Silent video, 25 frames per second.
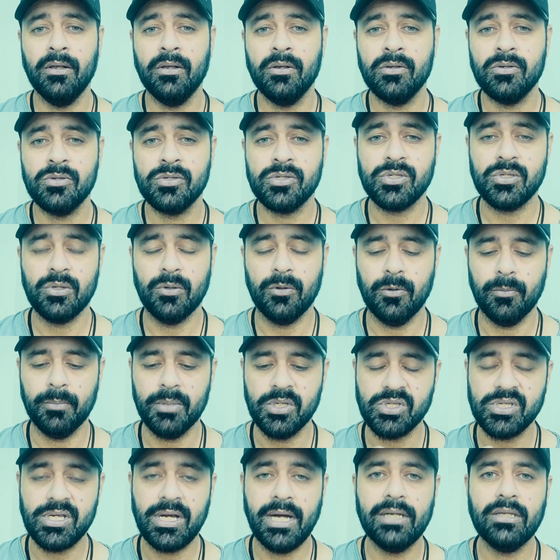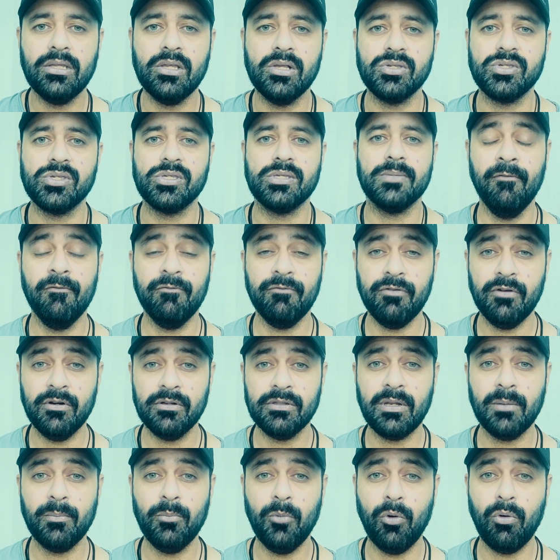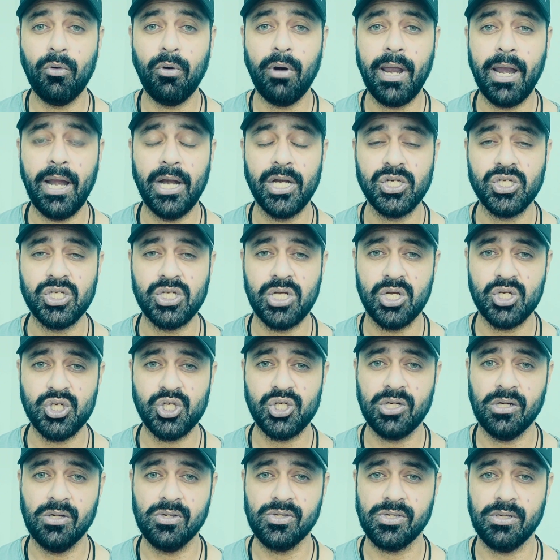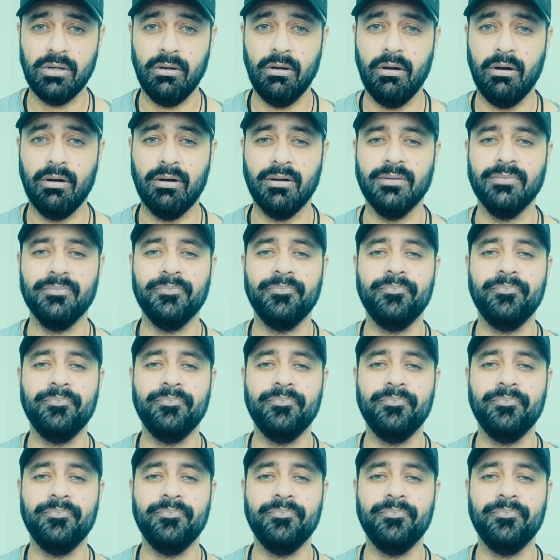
So beside this, furthermore, hand gestures are